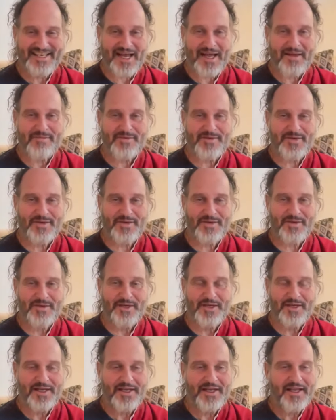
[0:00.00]
Time to
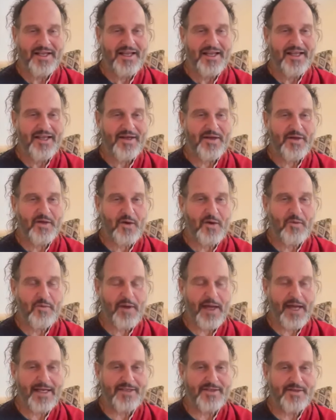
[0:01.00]
go
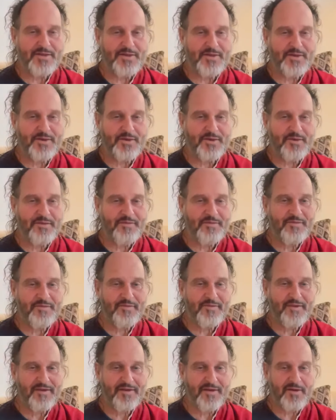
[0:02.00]
back to
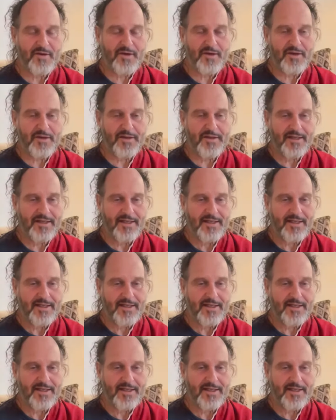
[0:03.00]
your